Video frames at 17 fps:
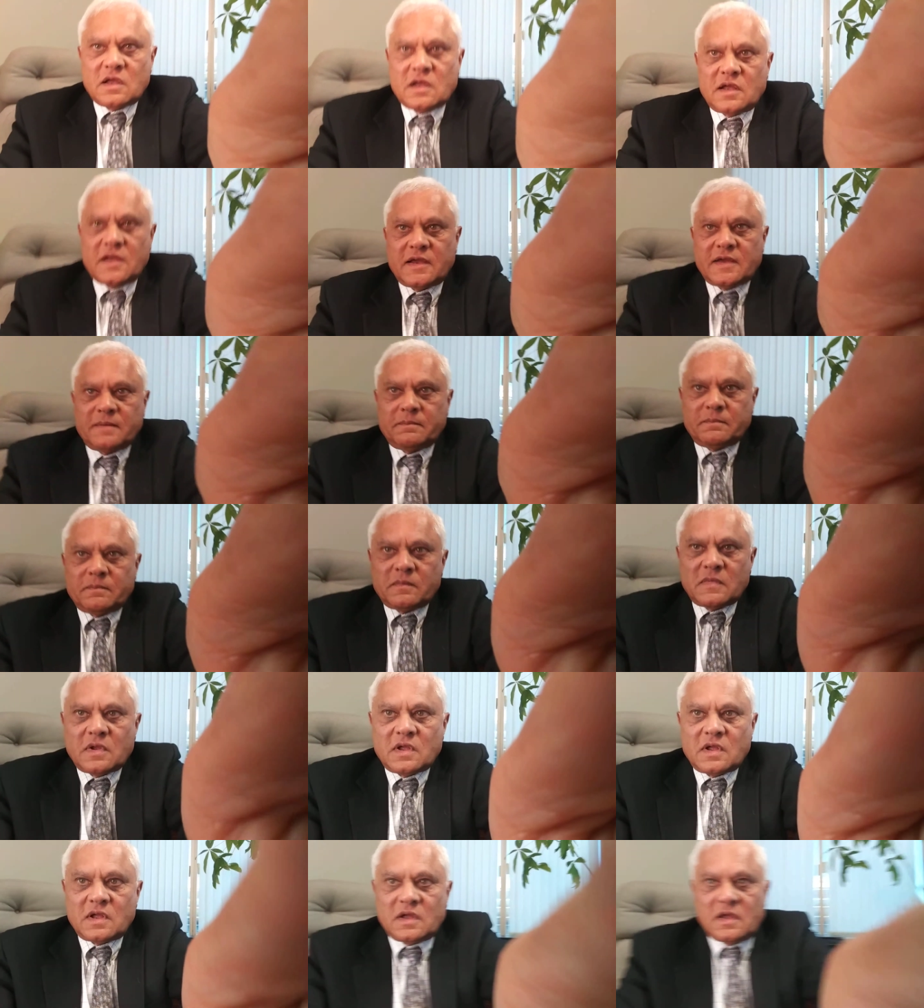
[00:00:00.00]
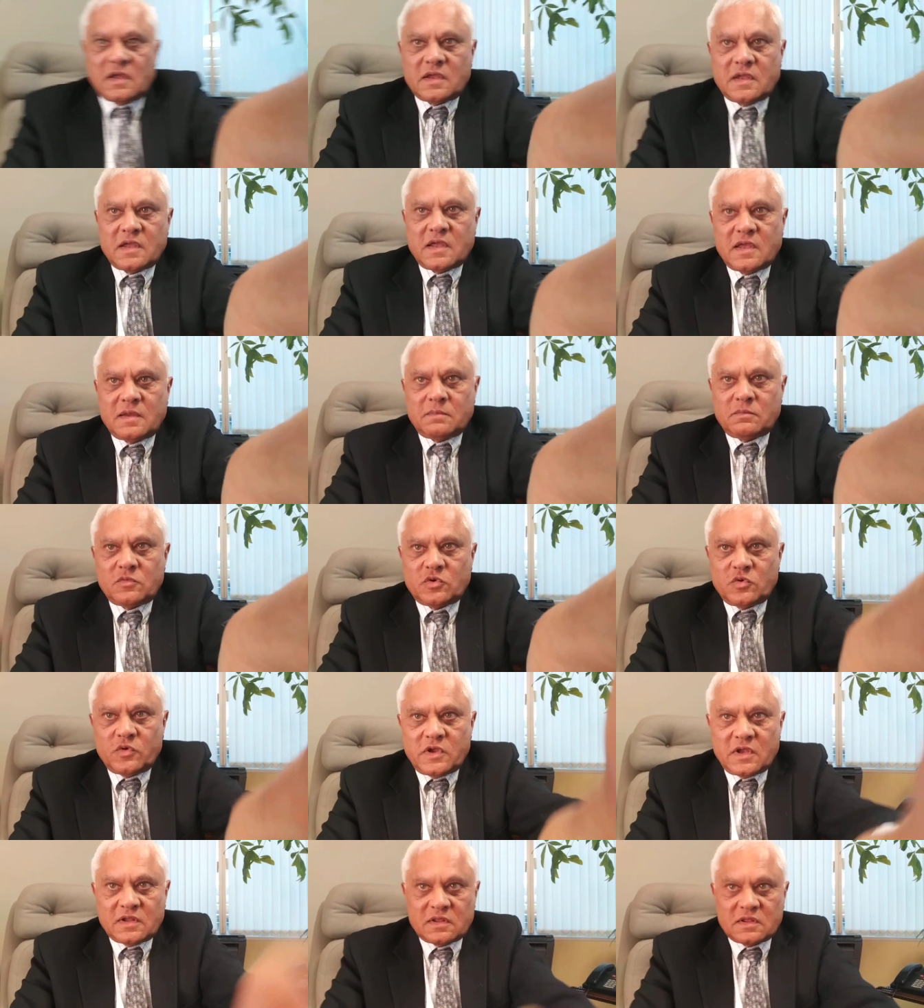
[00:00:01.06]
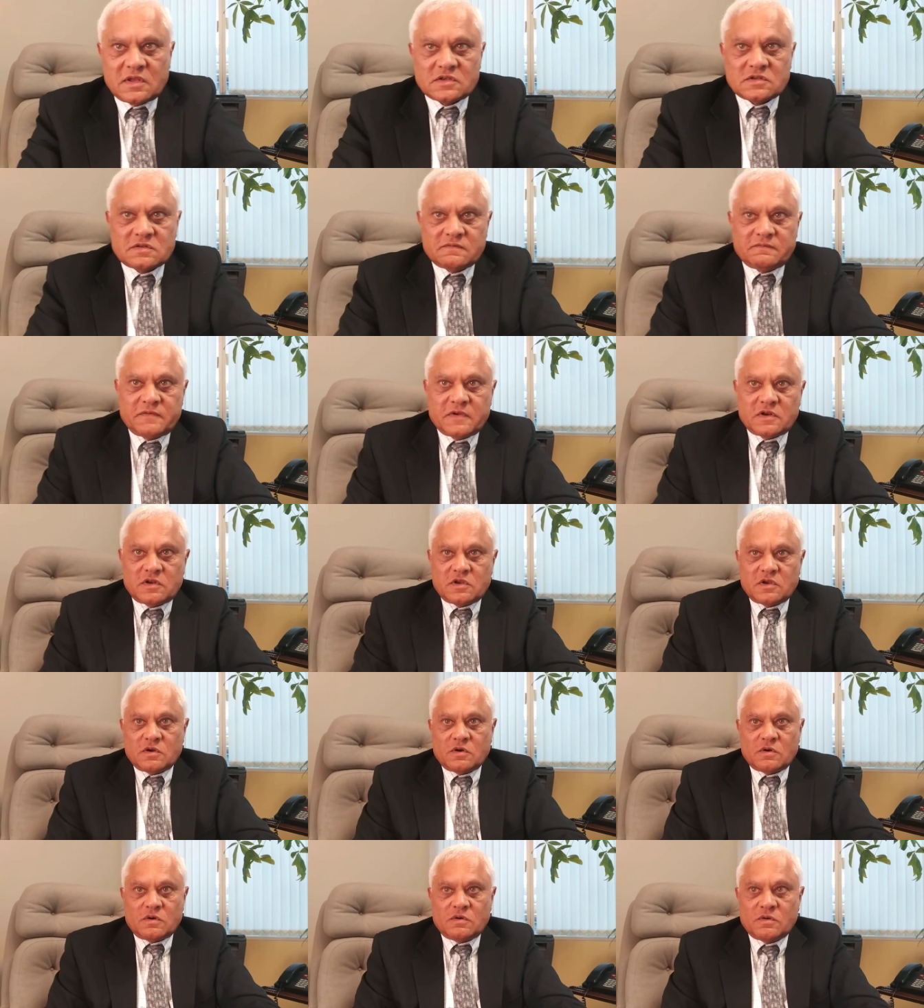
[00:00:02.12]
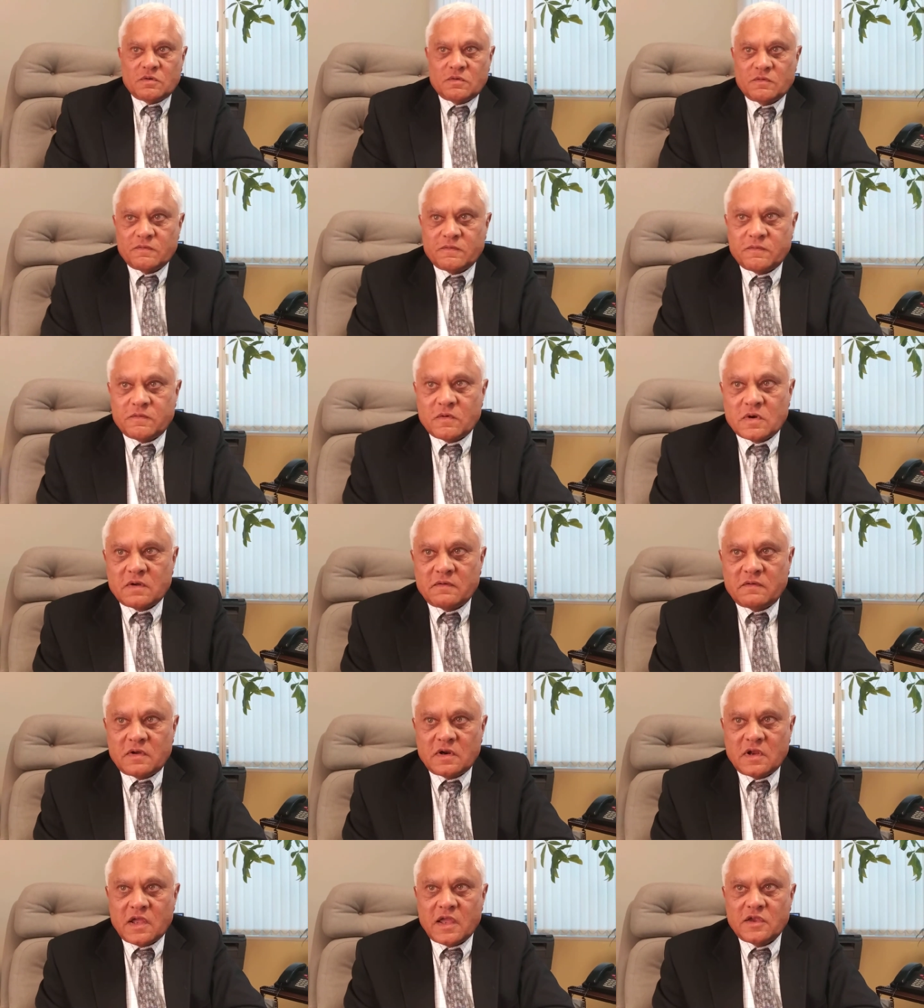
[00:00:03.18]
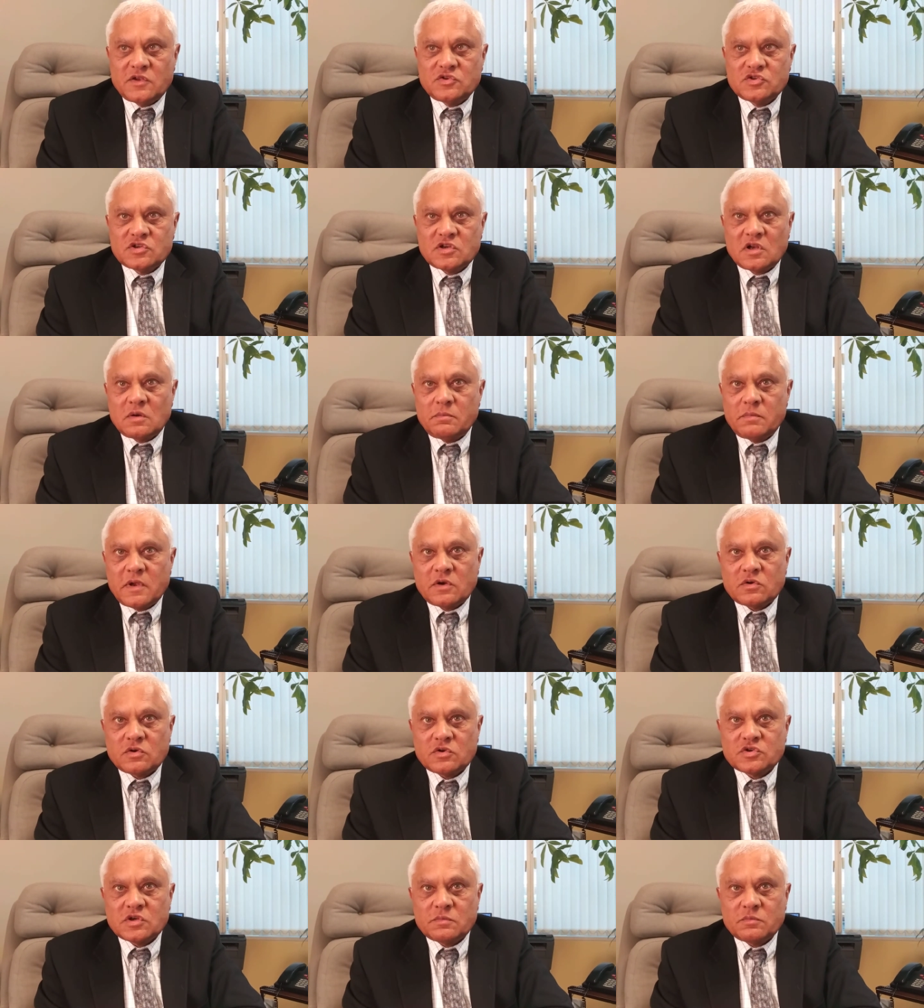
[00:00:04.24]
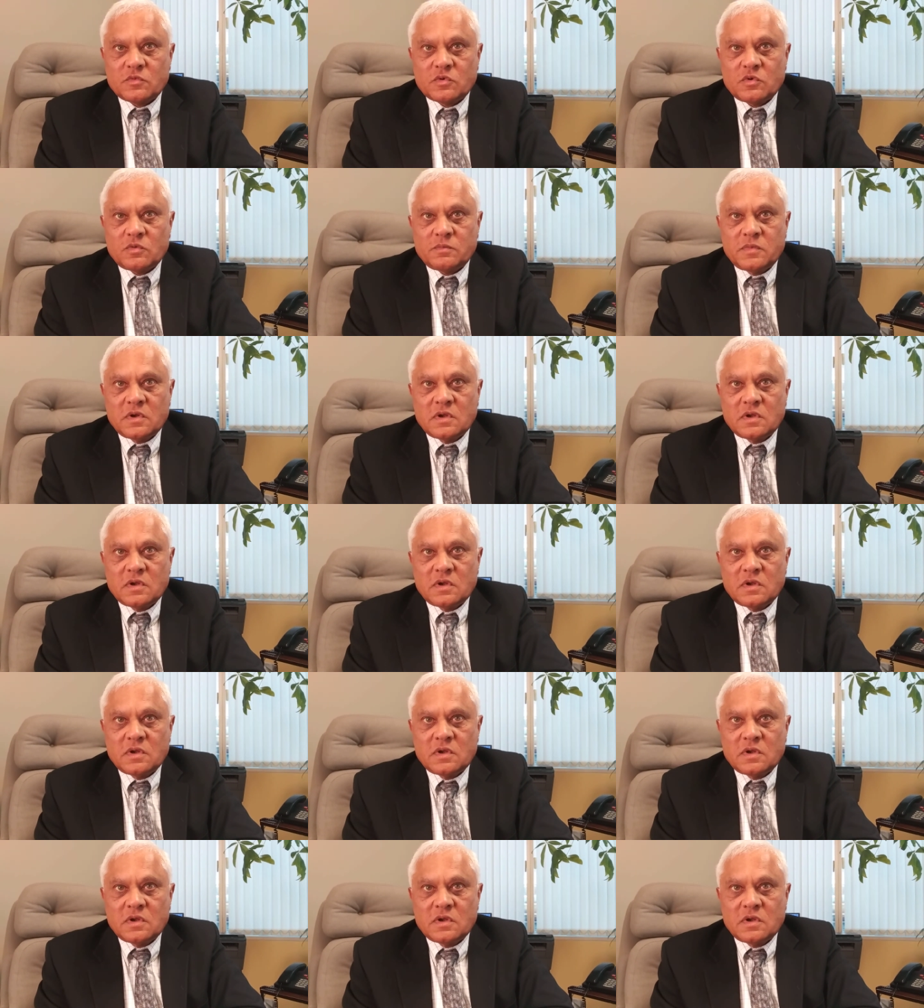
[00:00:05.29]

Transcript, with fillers: Um, I am doing this video for our Angel Mentorship Group